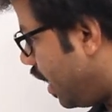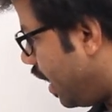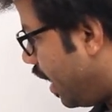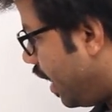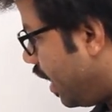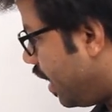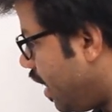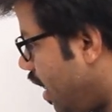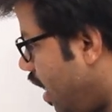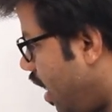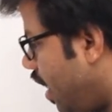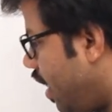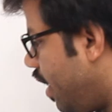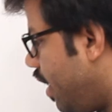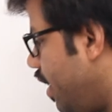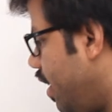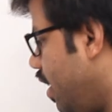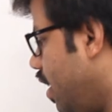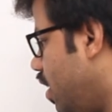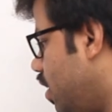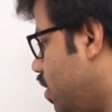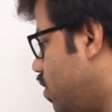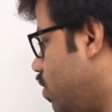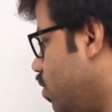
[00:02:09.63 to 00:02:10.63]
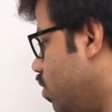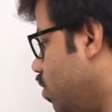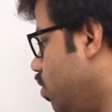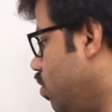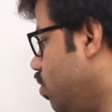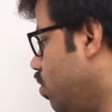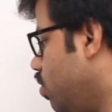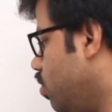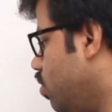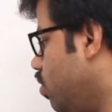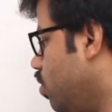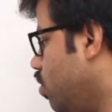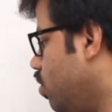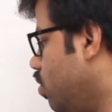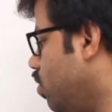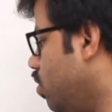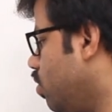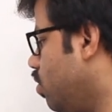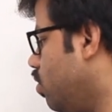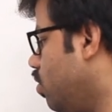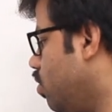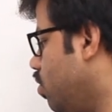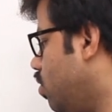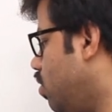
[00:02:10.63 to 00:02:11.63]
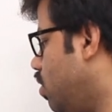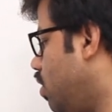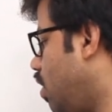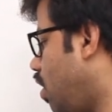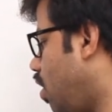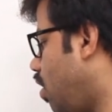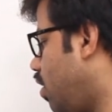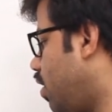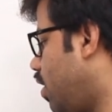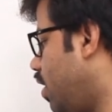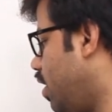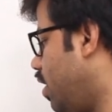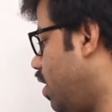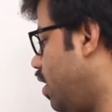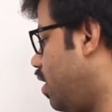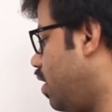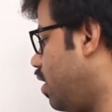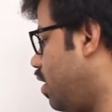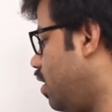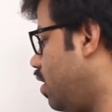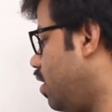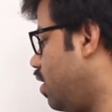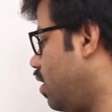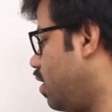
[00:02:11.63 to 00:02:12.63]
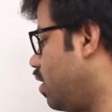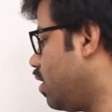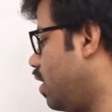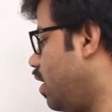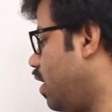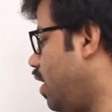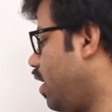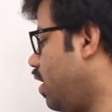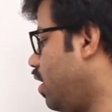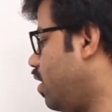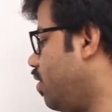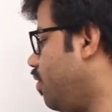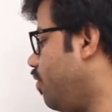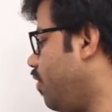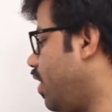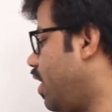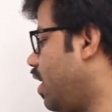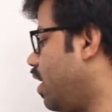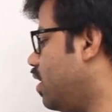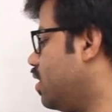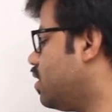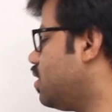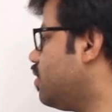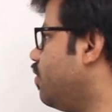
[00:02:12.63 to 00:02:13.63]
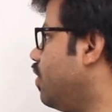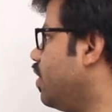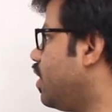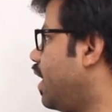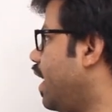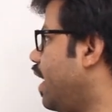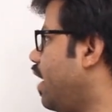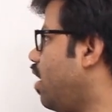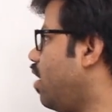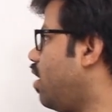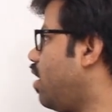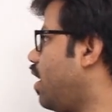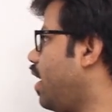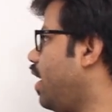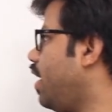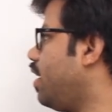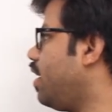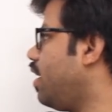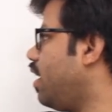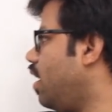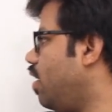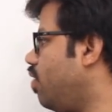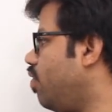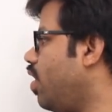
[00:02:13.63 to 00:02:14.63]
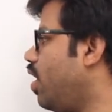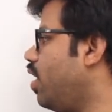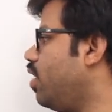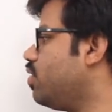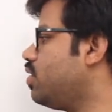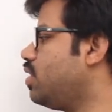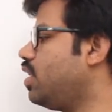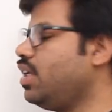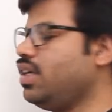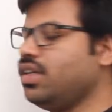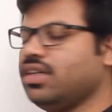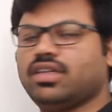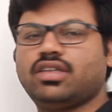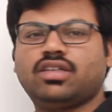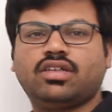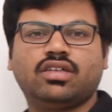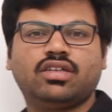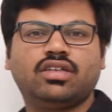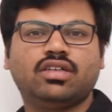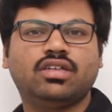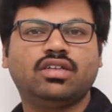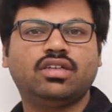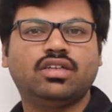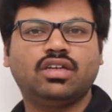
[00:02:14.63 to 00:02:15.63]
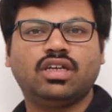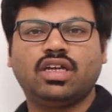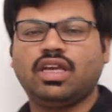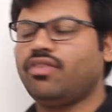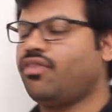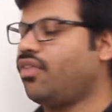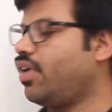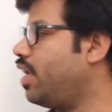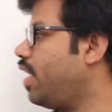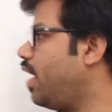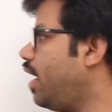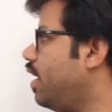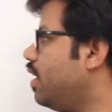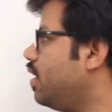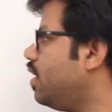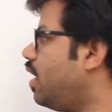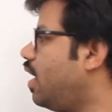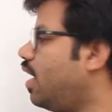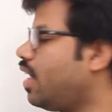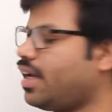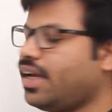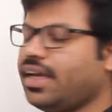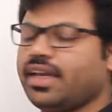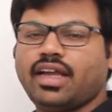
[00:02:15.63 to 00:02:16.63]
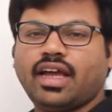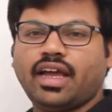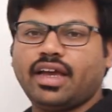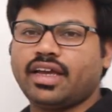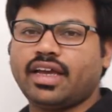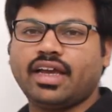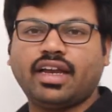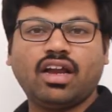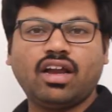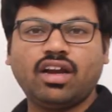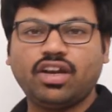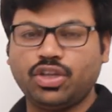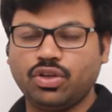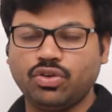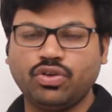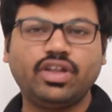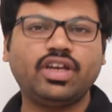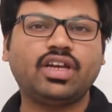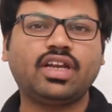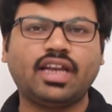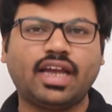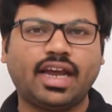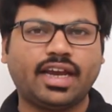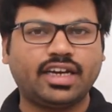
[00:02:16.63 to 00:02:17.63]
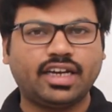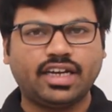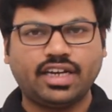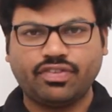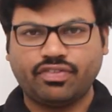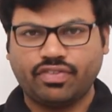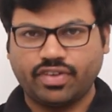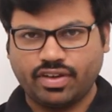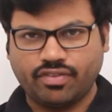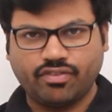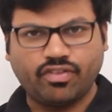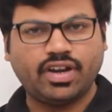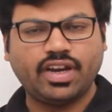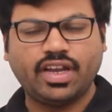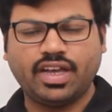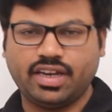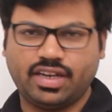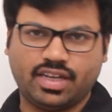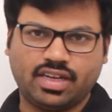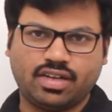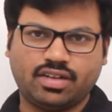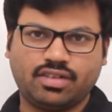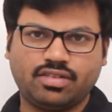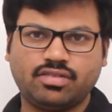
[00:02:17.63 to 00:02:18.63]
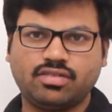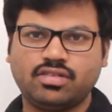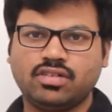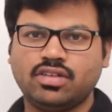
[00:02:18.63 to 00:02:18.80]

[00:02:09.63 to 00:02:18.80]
area ID also not null, correct, because we cannot write null values here. If I write, then again I cannot uniquely identify one area.